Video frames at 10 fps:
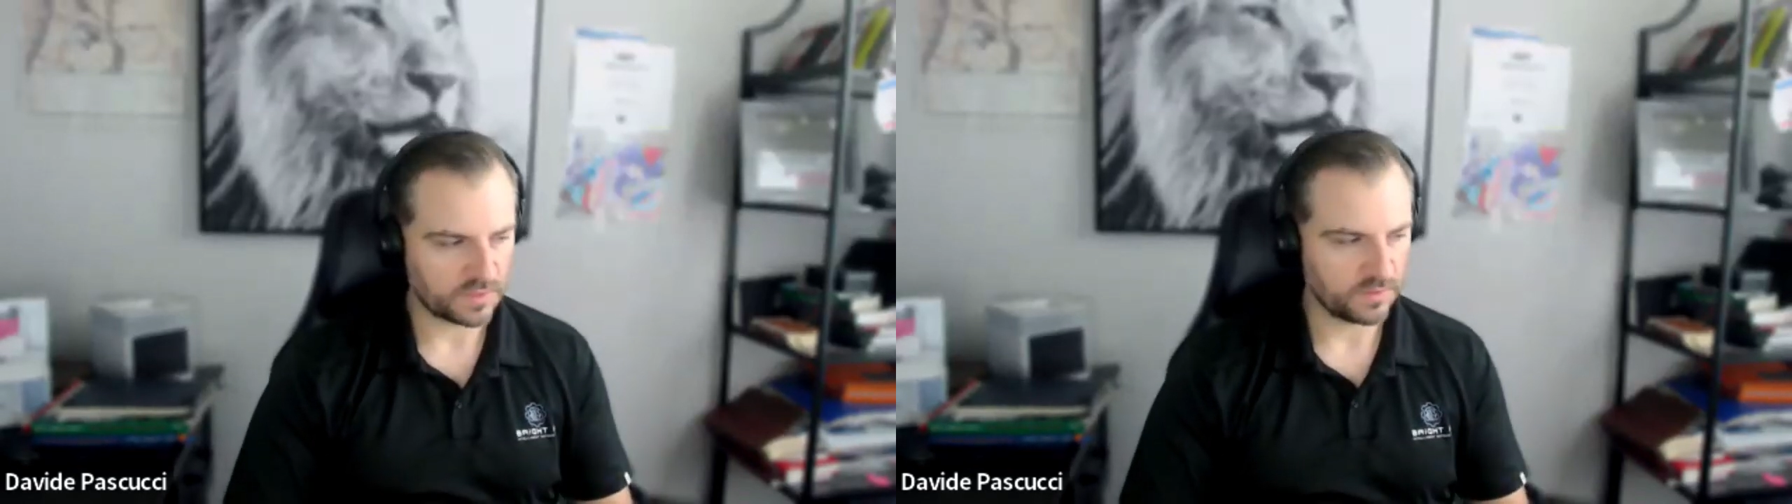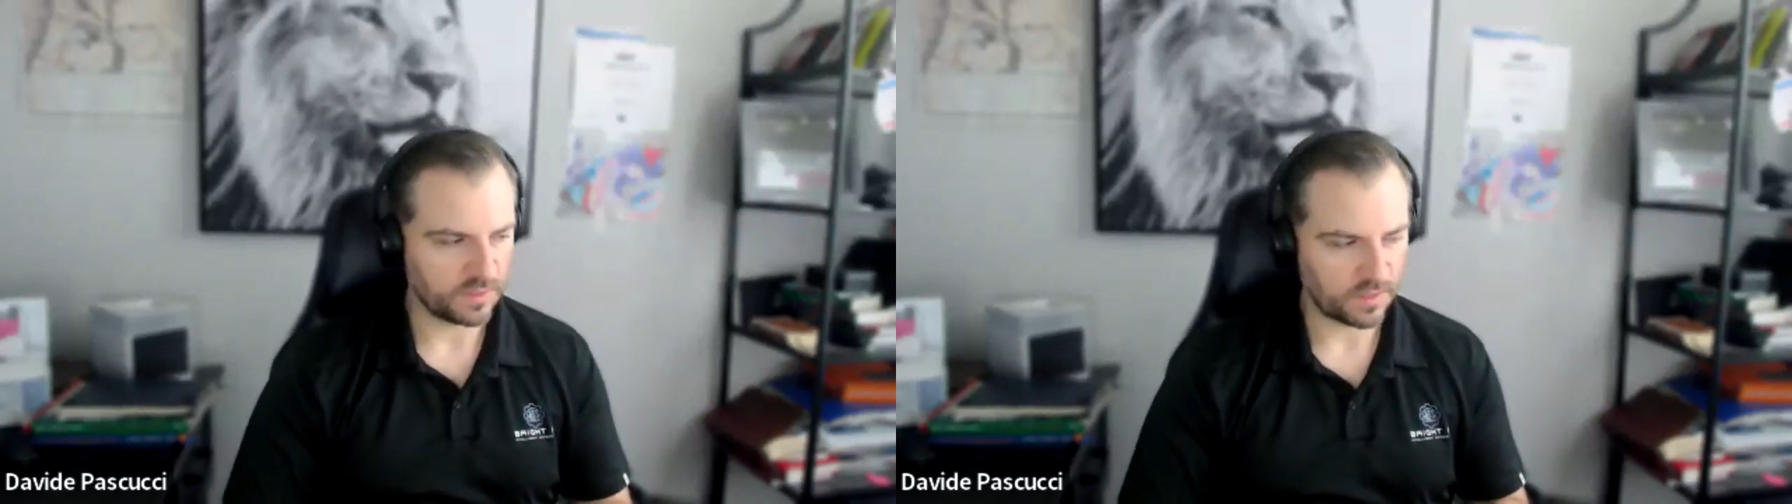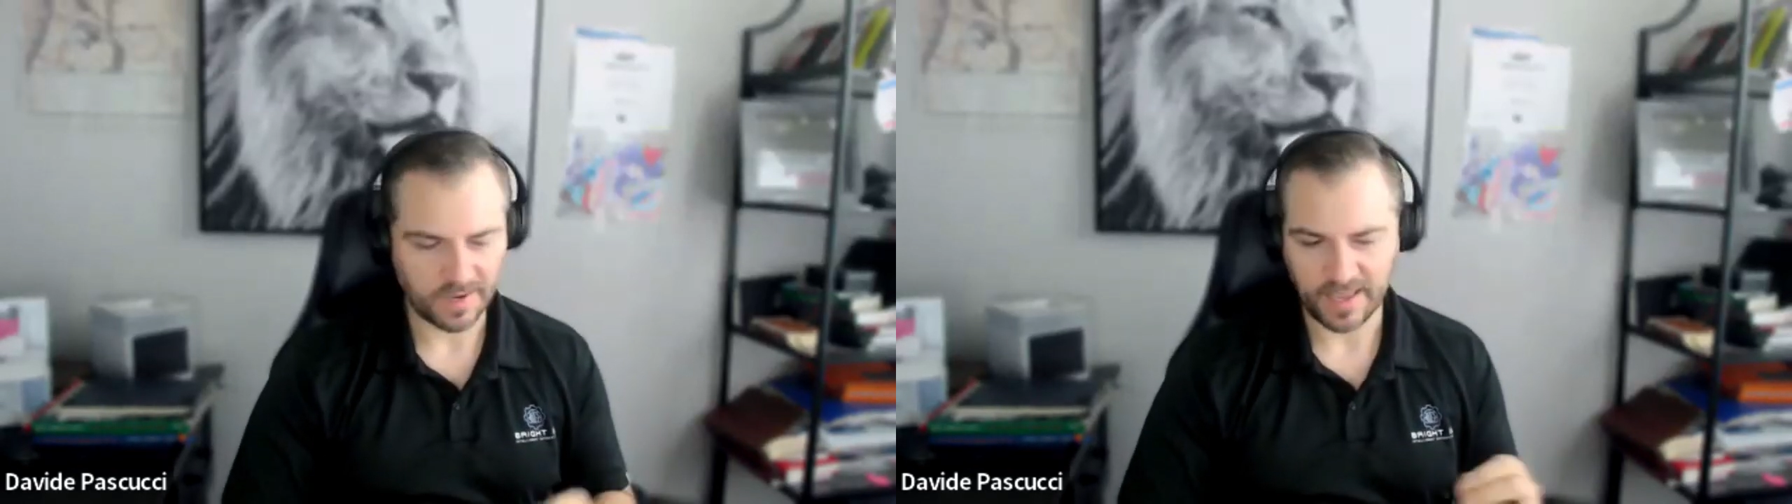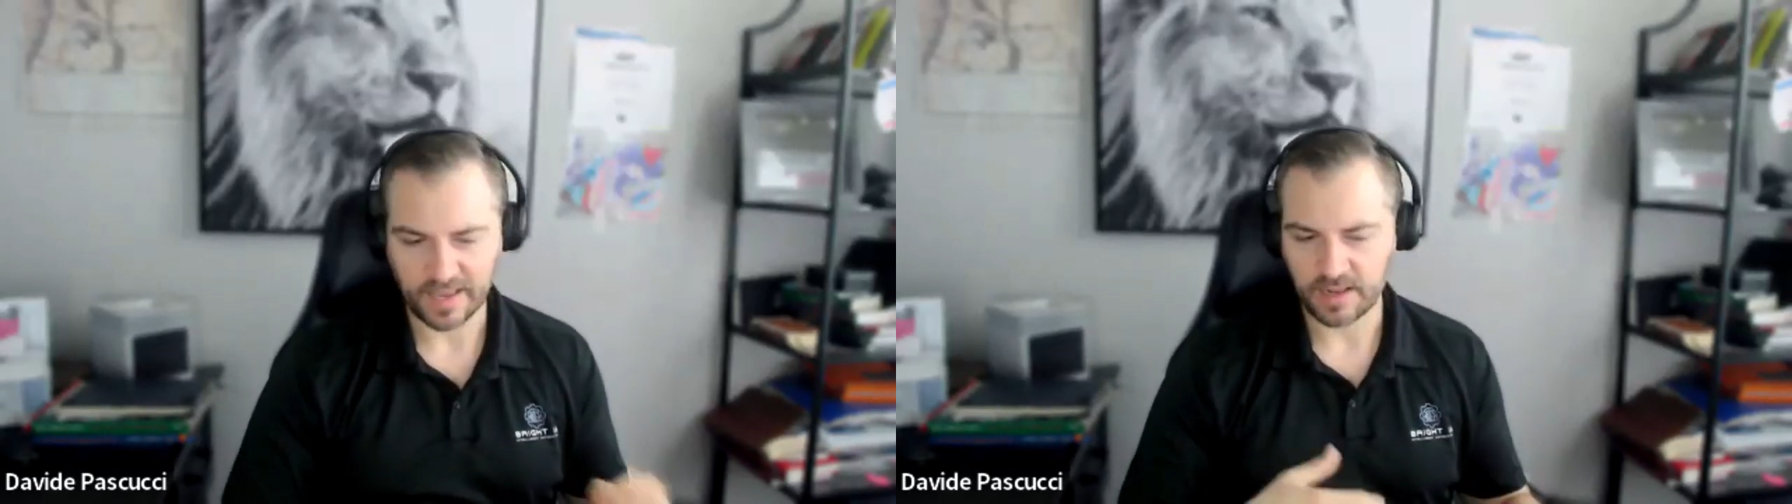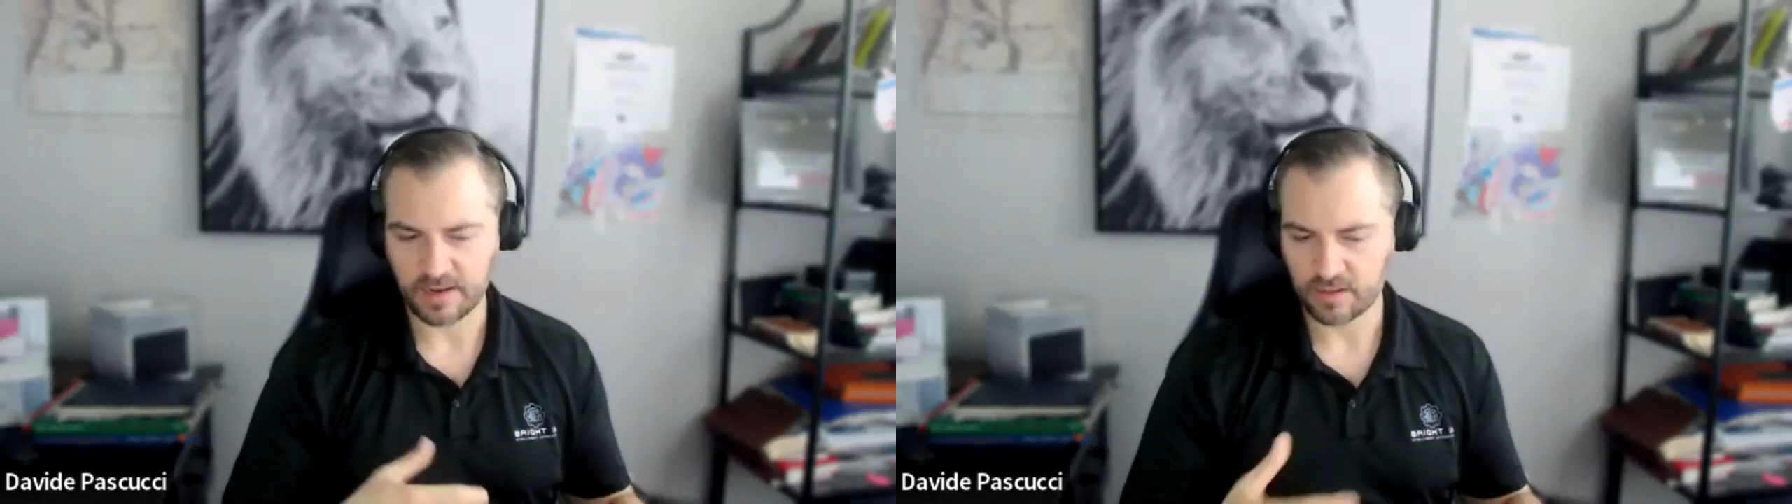so there are,
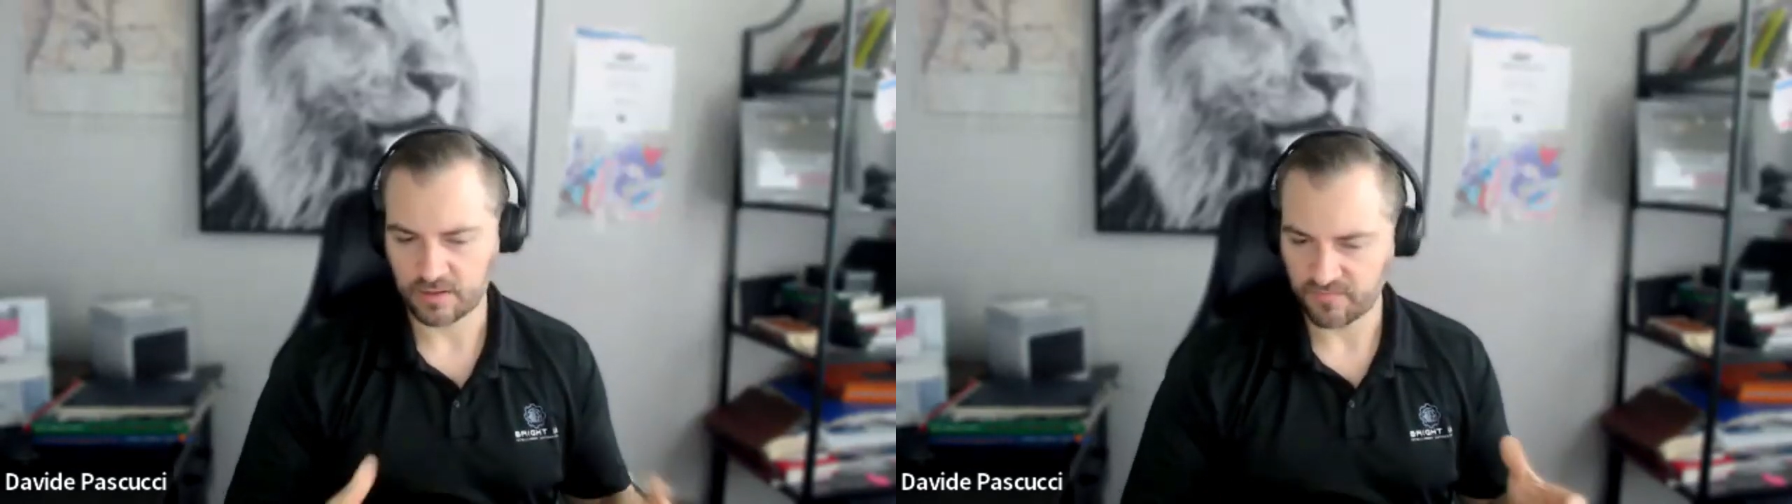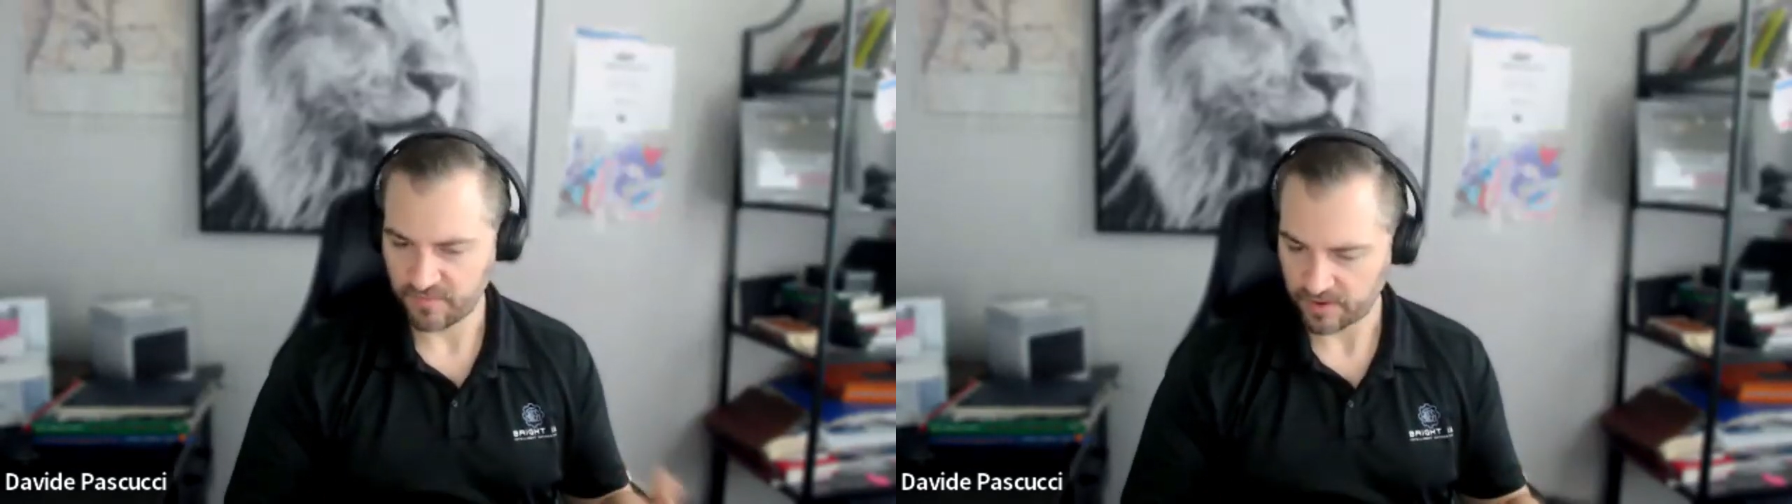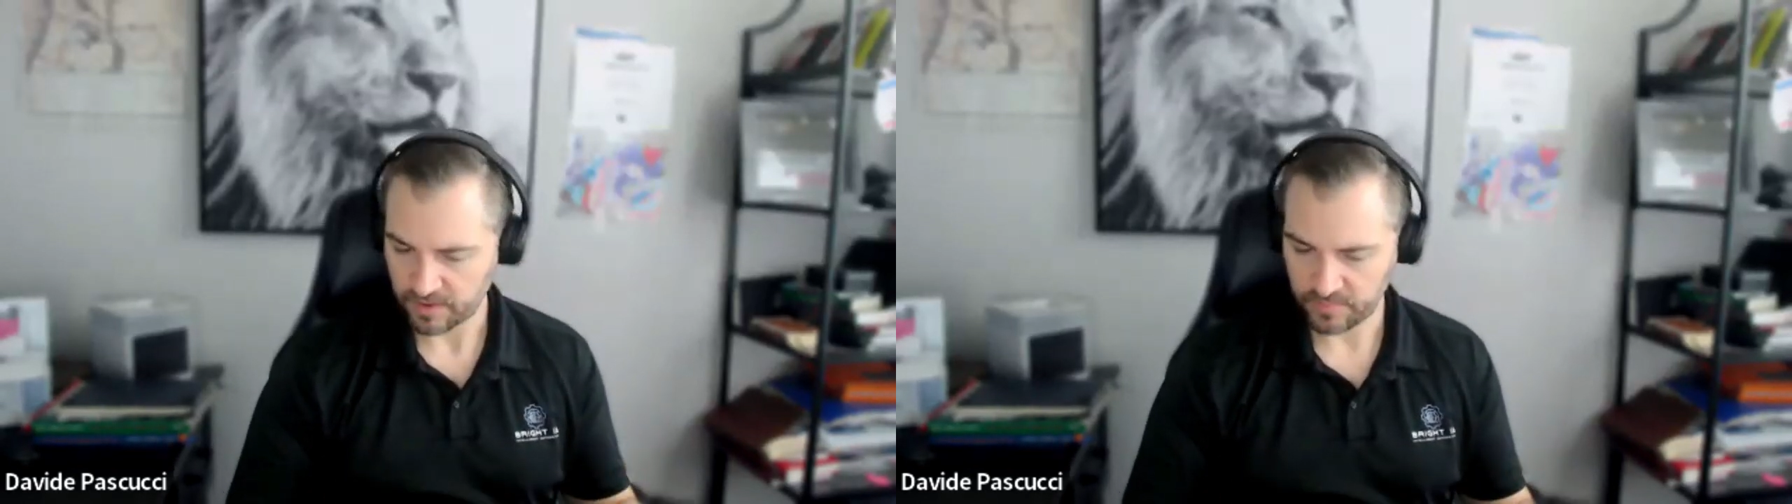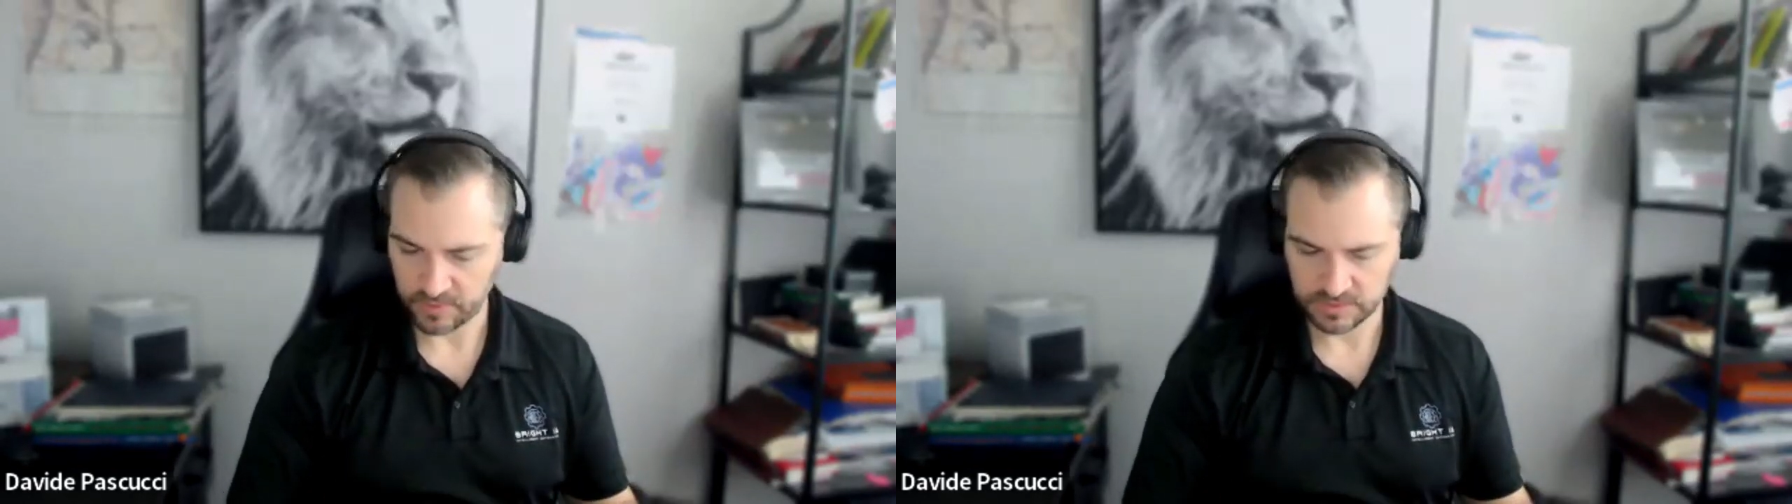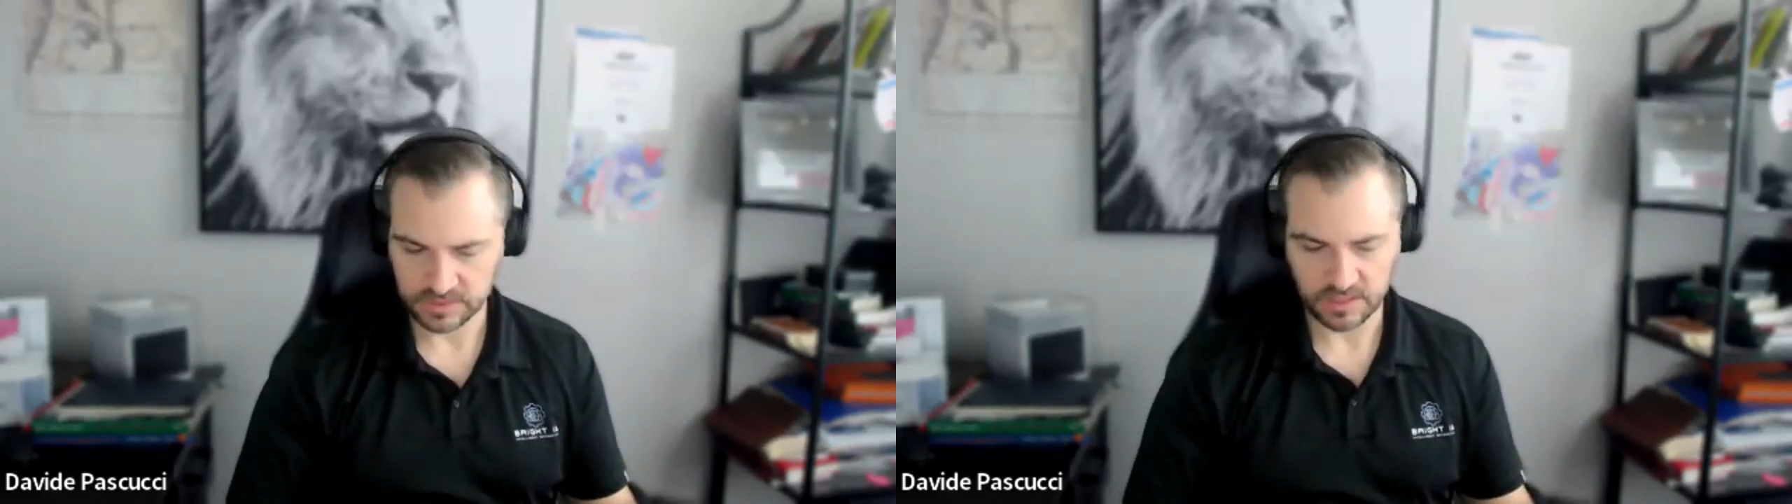like, a lot of
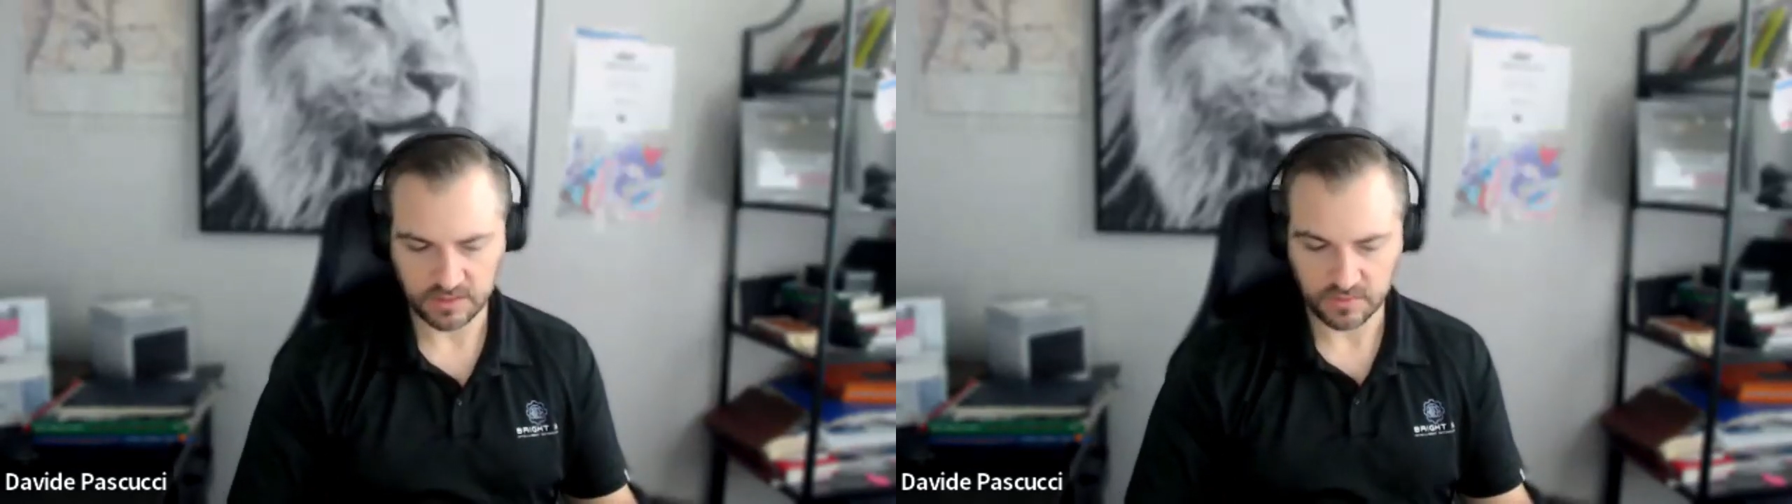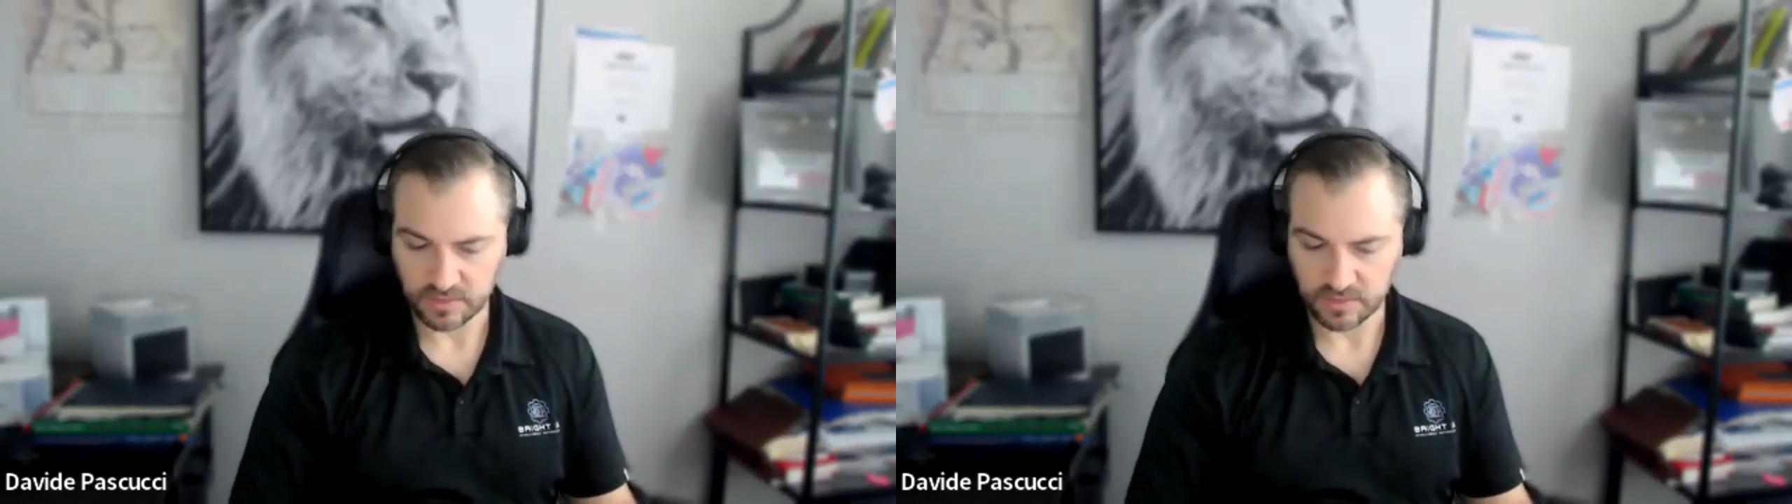variables that